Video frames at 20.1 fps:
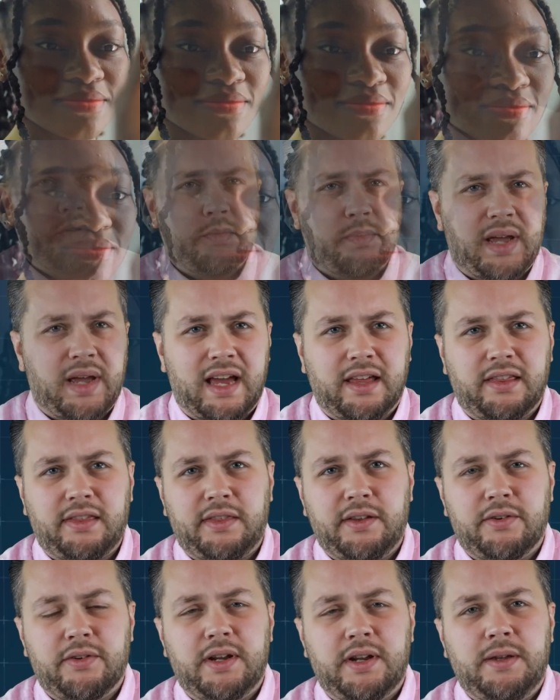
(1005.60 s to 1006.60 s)
critical path
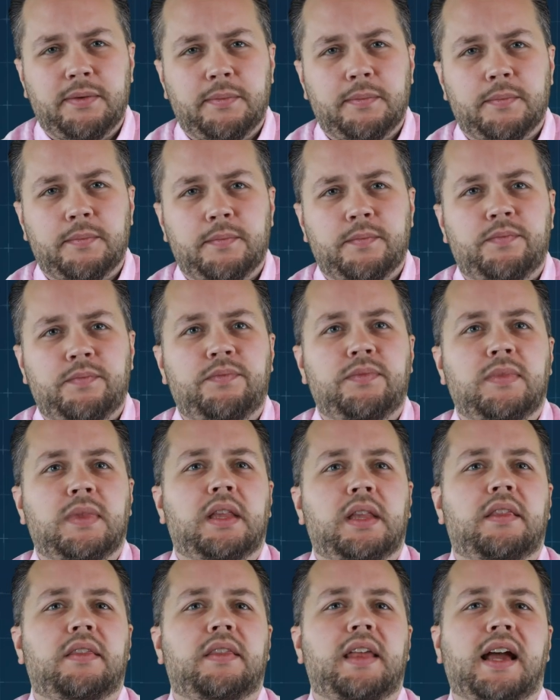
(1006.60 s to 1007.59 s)
theory?
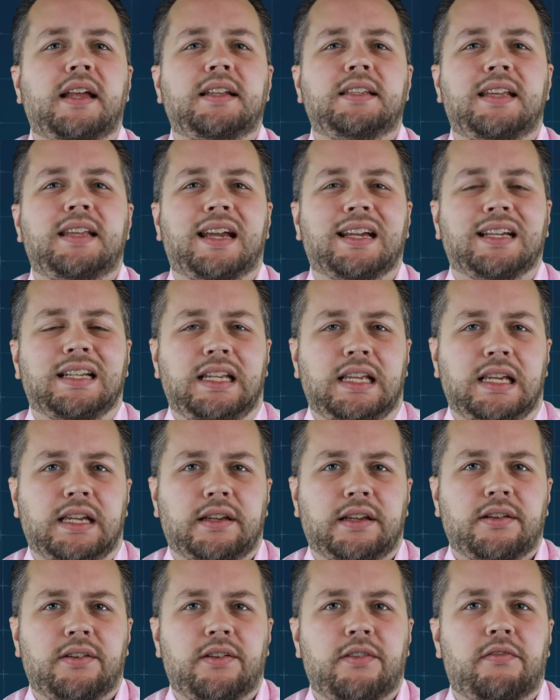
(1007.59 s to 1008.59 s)
That
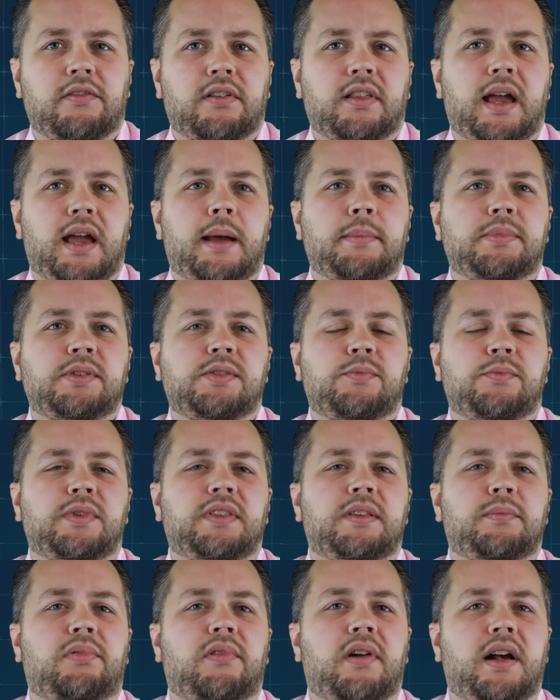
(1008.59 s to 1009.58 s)
technique overlaps
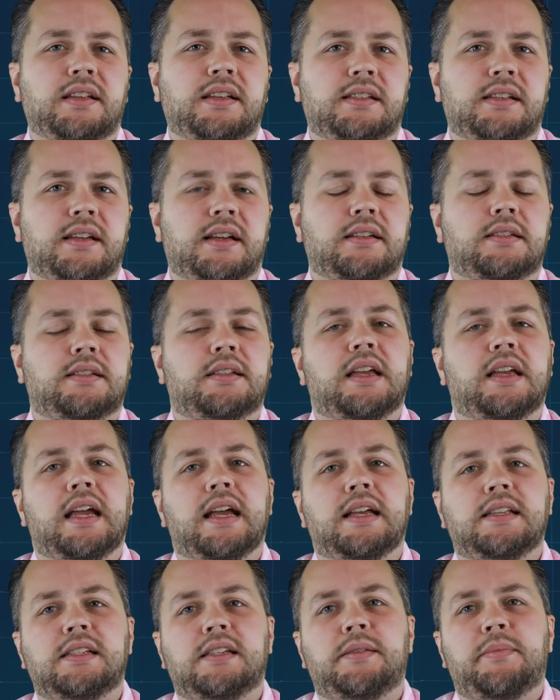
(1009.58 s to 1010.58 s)
with the process
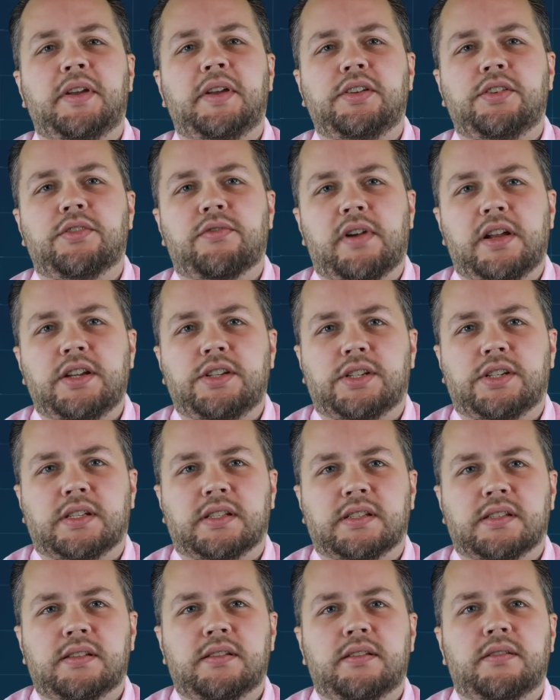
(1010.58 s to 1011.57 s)
estimate
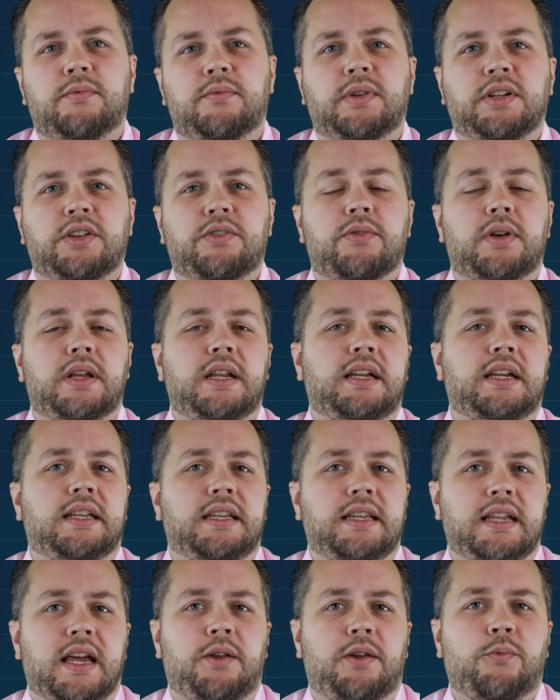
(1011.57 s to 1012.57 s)
durations when creating a
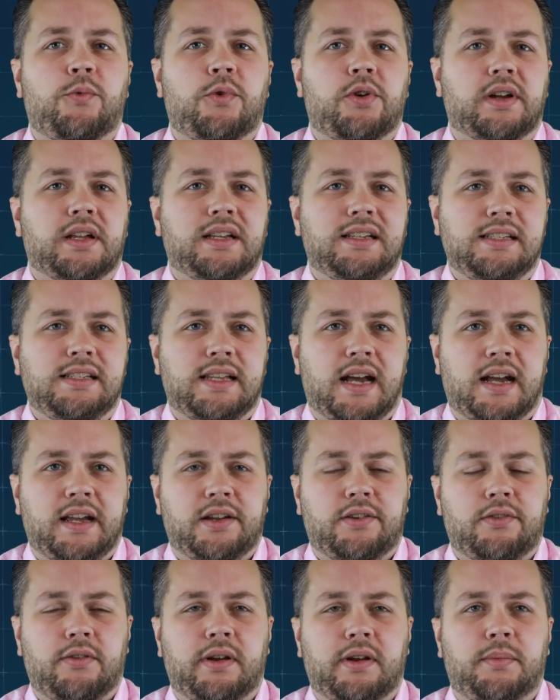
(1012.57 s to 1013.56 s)
network
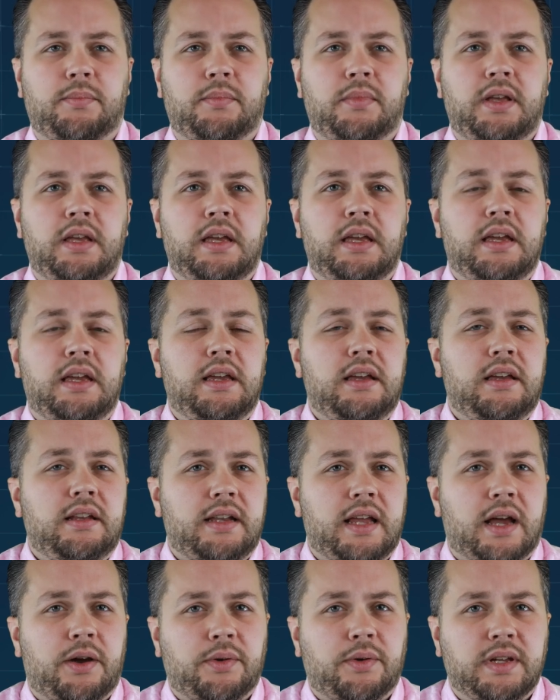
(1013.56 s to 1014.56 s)
diagram.
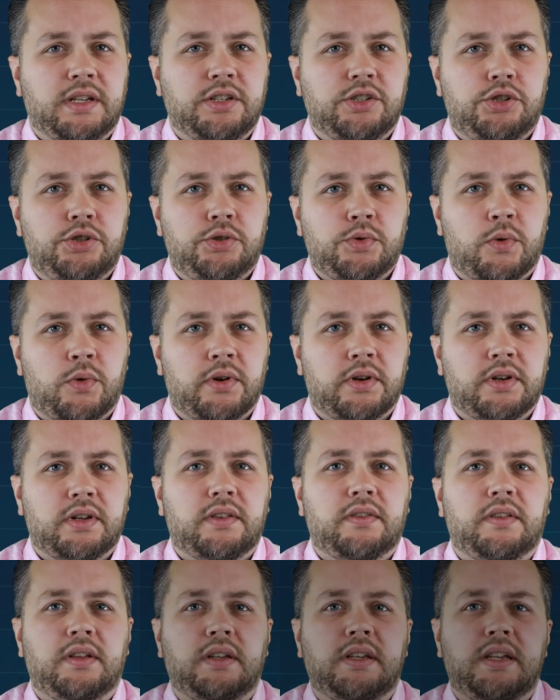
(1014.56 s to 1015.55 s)
Now, in short, the